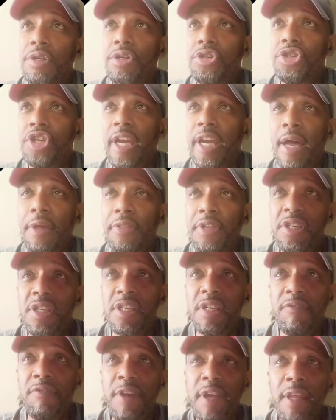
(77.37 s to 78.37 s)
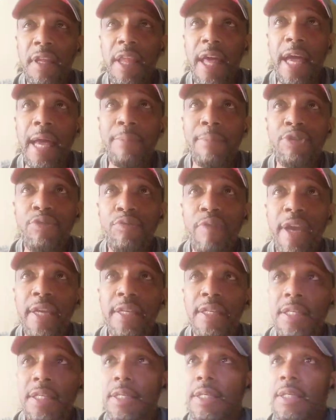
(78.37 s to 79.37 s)
check out this Event Labs
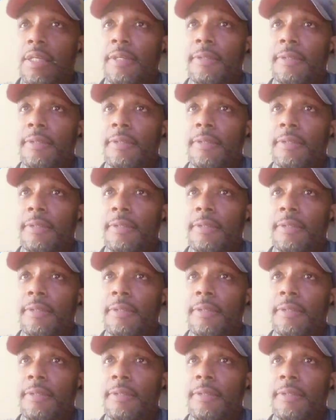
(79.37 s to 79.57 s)
race.